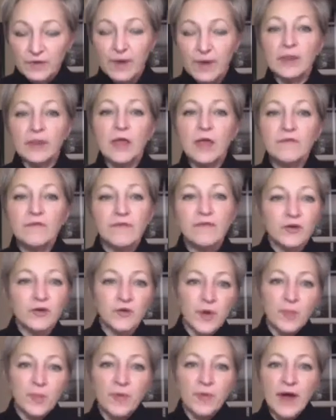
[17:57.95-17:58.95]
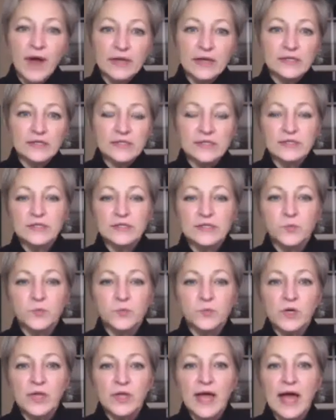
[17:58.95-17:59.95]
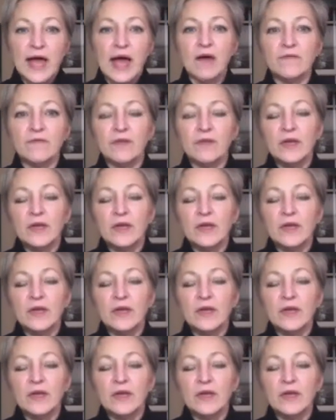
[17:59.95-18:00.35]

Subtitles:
I mean, a lot of veterinary practices will have